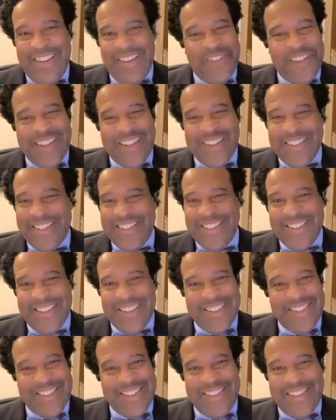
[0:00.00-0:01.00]
it's
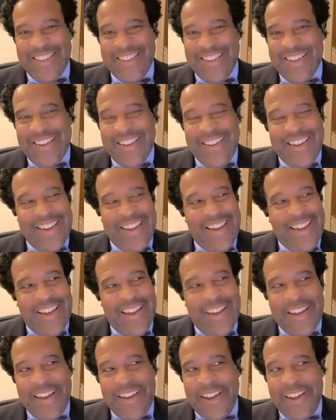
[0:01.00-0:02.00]
just
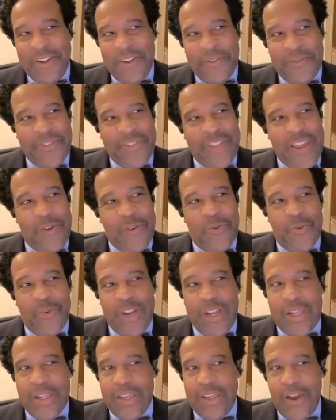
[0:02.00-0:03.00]
um, they
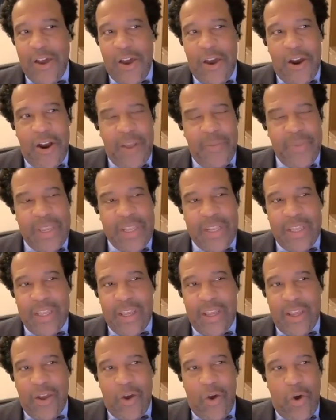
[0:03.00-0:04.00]
really are. I mean,
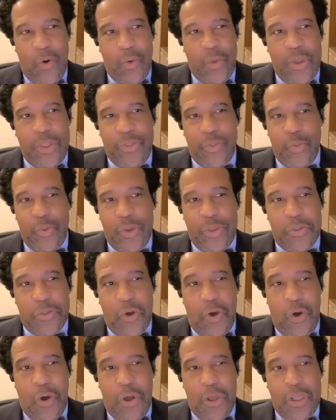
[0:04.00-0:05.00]
with with
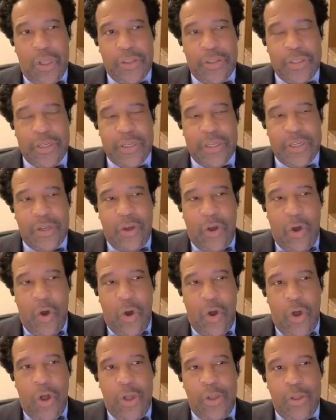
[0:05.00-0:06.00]
all the
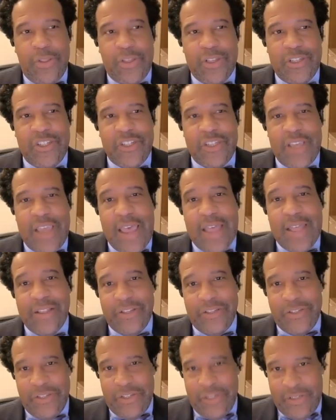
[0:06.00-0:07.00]
all the
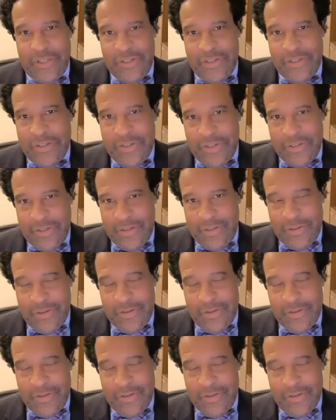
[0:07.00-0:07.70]
challenges,